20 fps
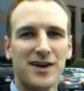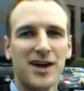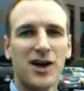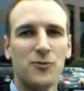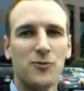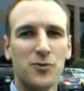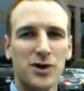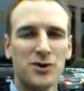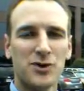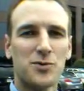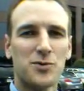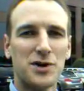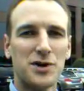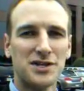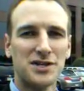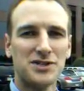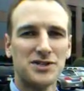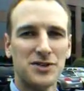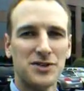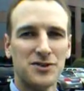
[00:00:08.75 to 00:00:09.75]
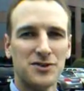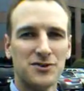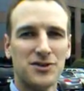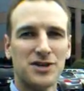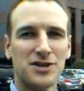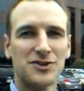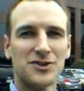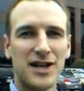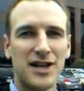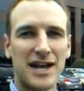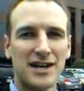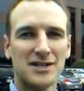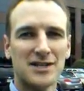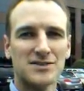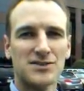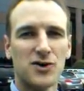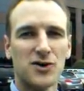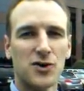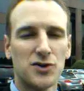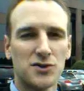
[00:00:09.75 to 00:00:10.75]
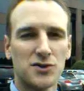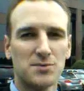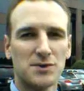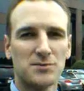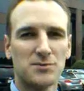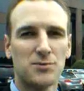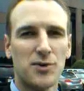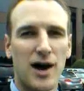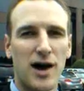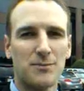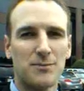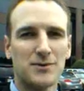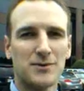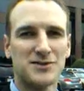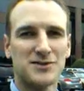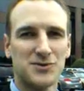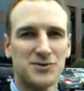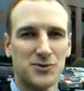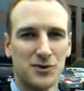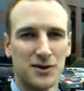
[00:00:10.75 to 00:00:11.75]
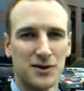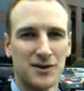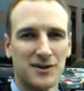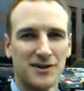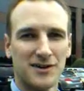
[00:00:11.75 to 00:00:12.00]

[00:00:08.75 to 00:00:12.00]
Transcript: and we are bringing you Atlanta's ultimate property tour.